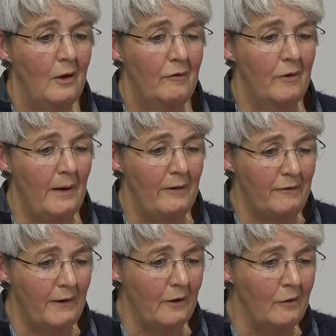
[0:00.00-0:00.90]
For my
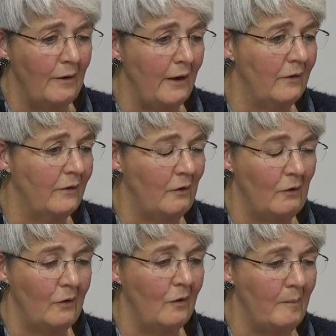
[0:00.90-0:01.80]
fellow
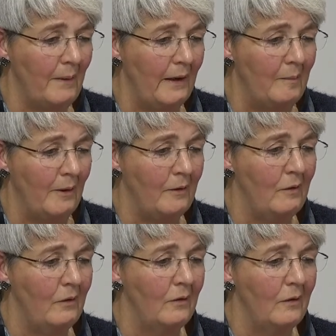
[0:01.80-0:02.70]
residents who are
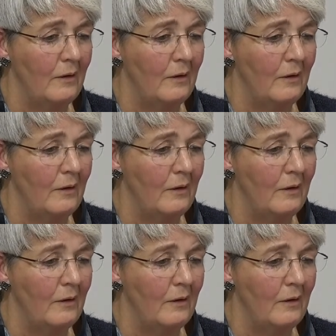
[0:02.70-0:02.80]
bedbound,